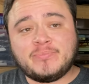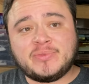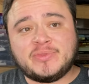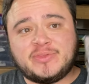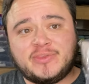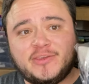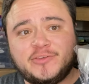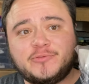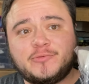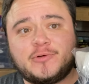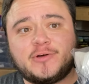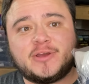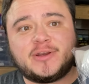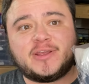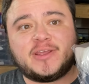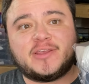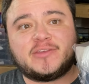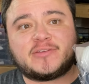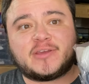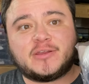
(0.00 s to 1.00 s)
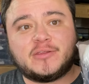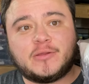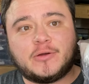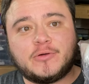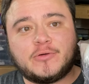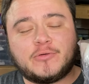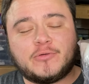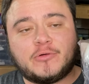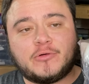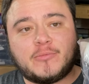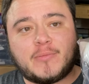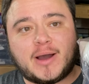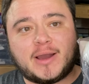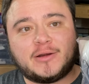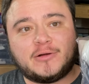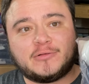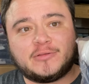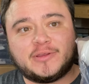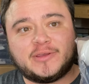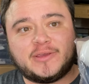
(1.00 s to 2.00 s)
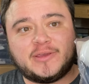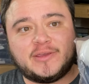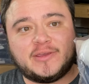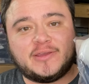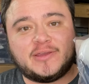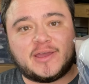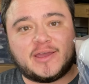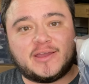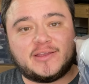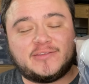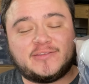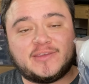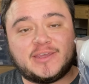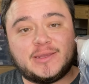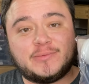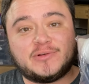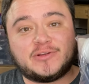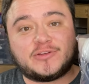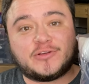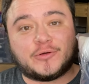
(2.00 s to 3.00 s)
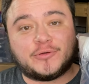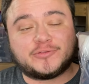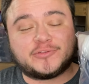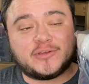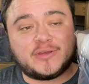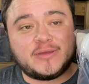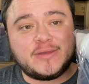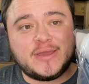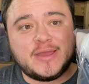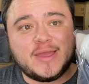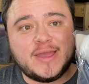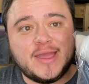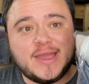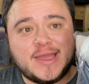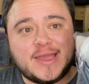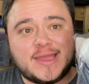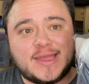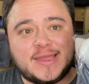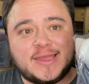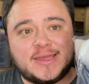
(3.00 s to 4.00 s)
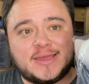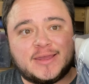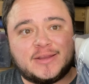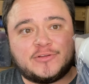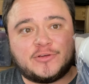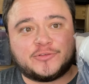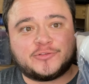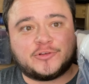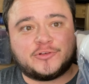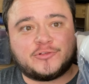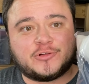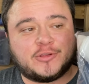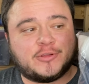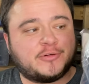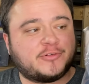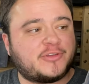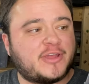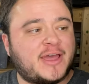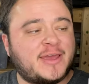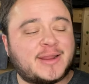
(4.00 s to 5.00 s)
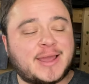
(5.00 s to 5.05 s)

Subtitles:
This one is a local minor league team to Tulsa, and Tulsa Drillers hat.